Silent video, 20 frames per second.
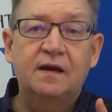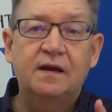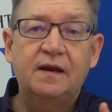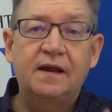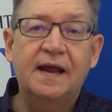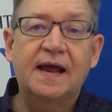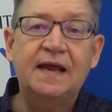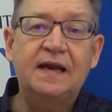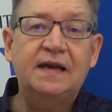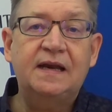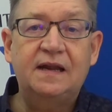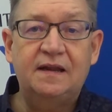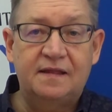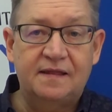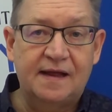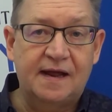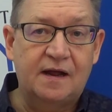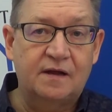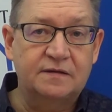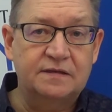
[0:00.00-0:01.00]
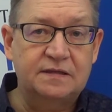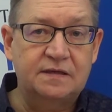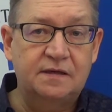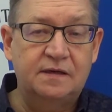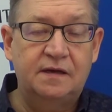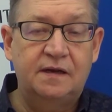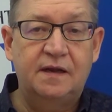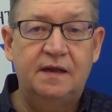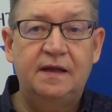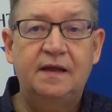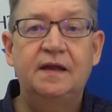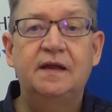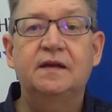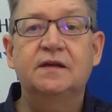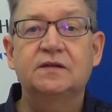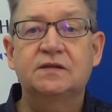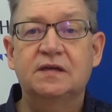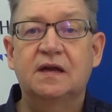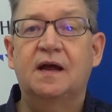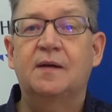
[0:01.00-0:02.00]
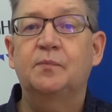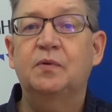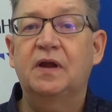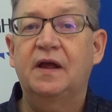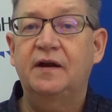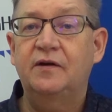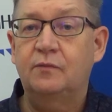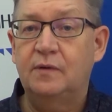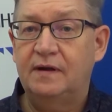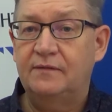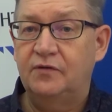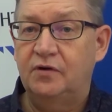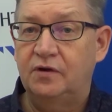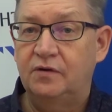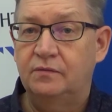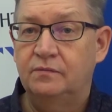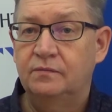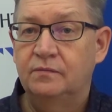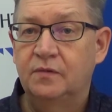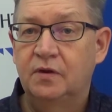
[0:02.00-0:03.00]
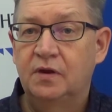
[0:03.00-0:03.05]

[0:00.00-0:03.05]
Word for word: 90,000 in top line revenue?